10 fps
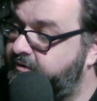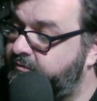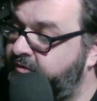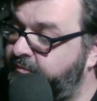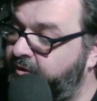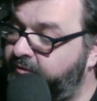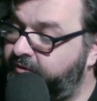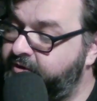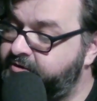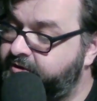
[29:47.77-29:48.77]
We both
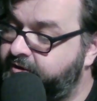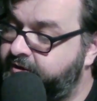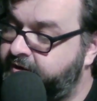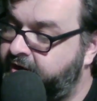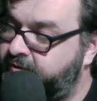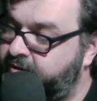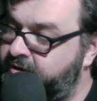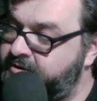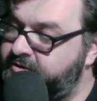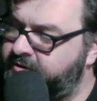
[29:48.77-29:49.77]
listen, now lost in the